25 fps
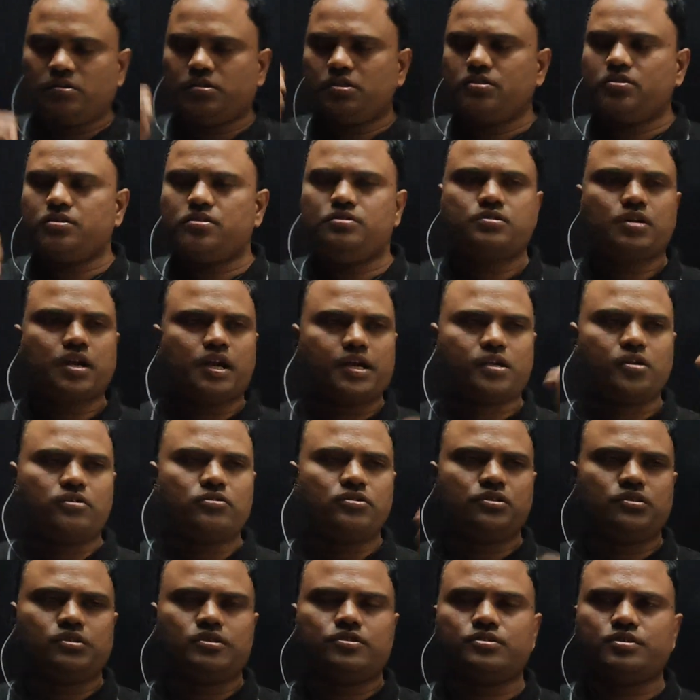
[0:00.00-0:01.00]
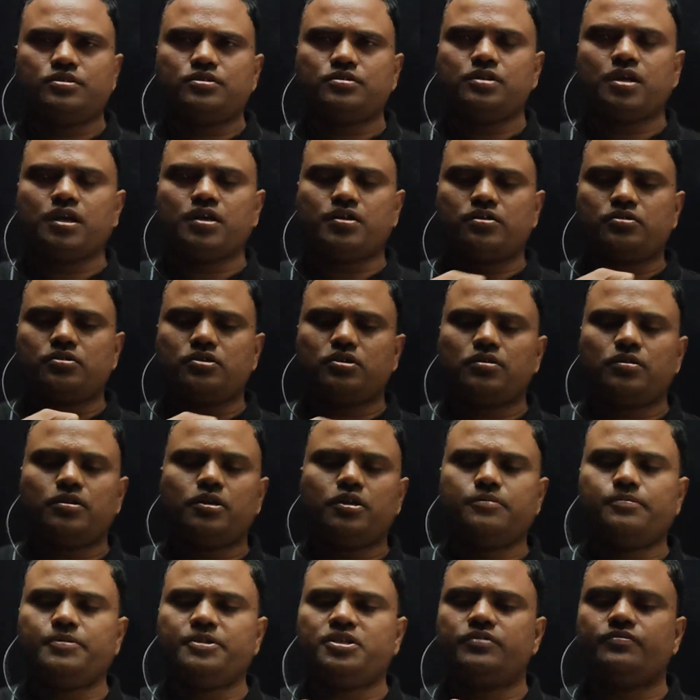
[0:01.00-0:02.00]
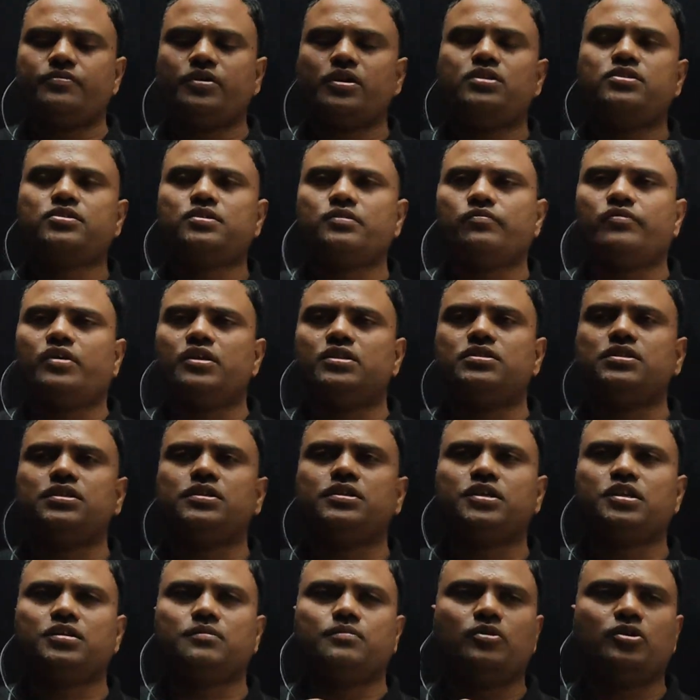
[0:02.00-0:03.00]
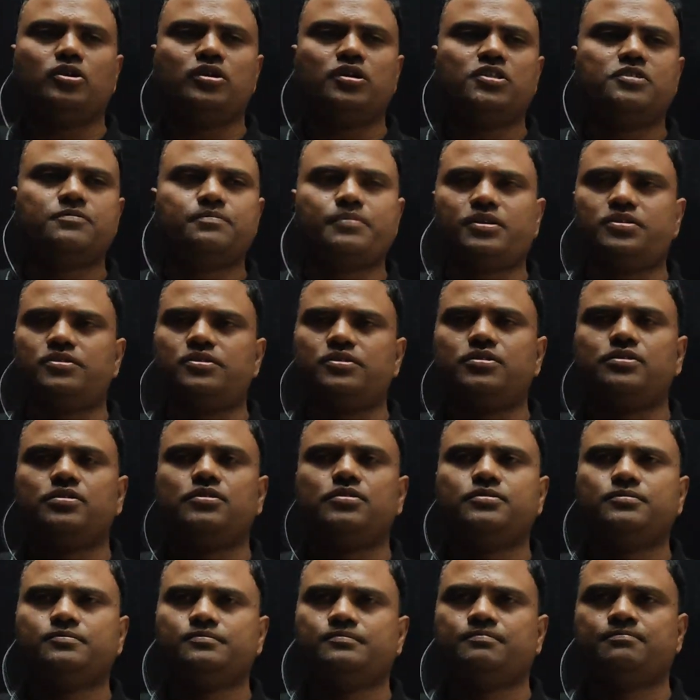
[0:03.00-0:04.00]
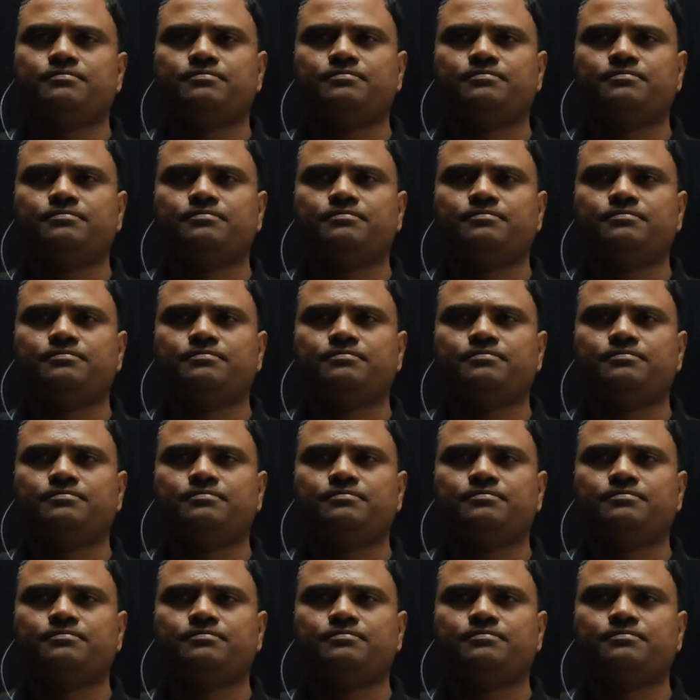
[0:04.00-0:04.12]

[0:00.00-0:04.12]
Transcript: This is nitrogen, in between one single bond is present.